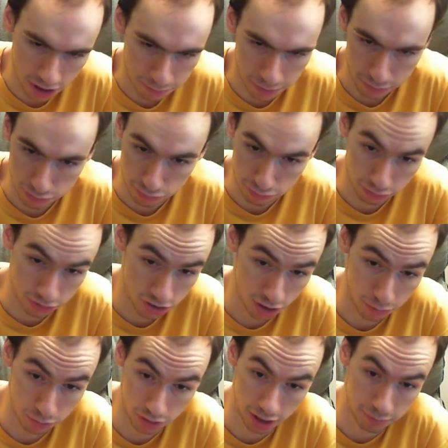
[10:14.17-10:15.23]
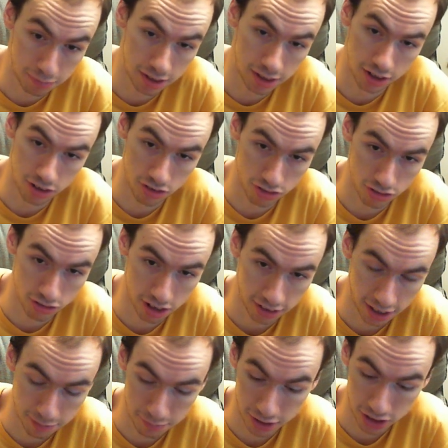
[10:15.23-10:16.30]
but for someone like me that doesn't drink
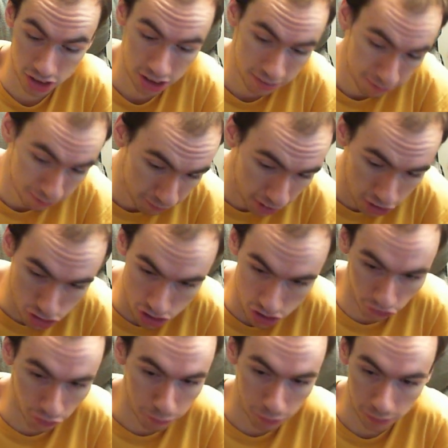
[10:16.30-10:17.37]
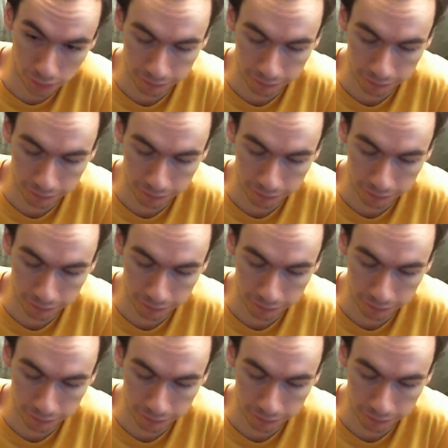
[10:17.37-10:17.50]
that much, it's doable.